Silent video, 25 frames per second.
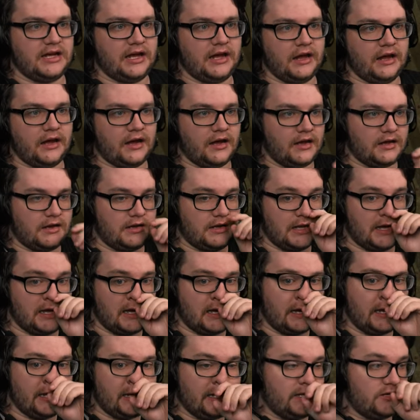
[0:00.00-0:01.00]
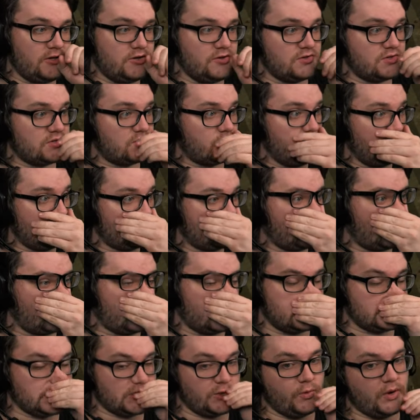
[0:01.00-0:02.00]
and I use quick
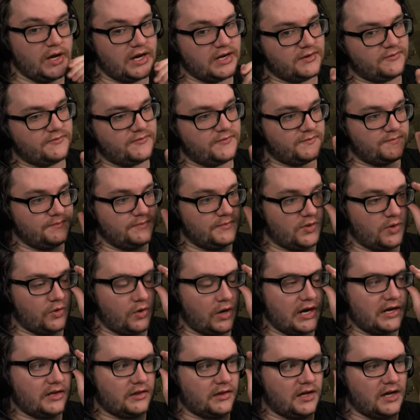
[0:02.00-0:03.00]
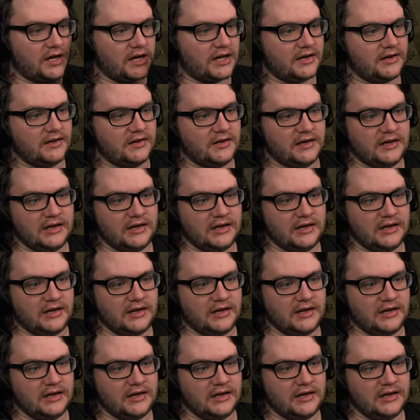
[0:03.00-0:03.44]
turns quite a, quite a lot.